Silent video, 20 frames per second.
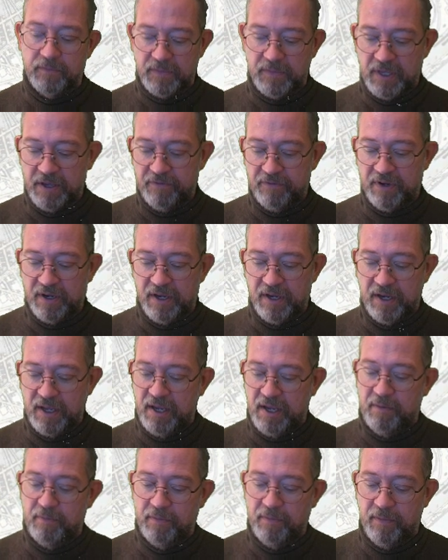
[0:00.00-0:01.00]
giving it a
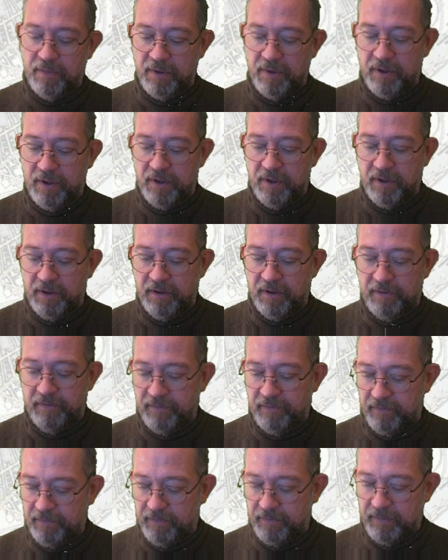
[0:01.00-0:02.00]
name,
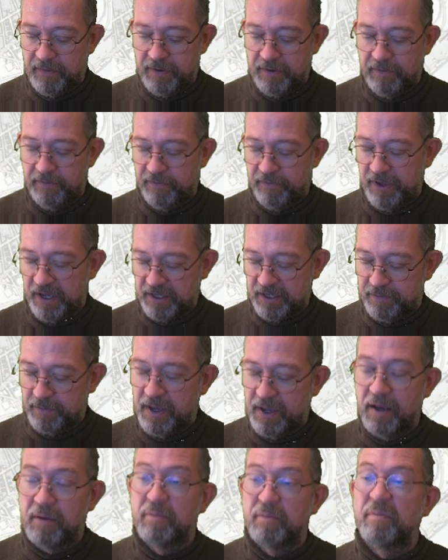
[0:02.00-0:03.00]
place
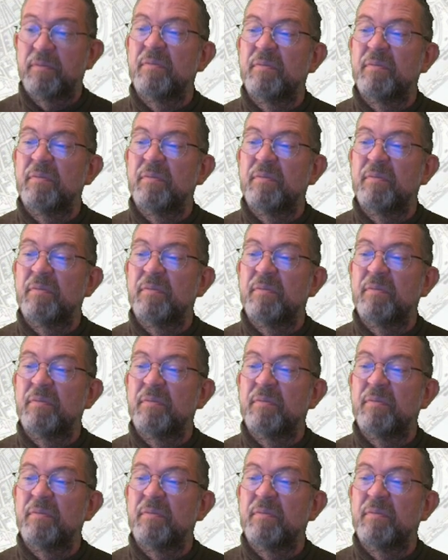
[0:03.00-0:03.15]
but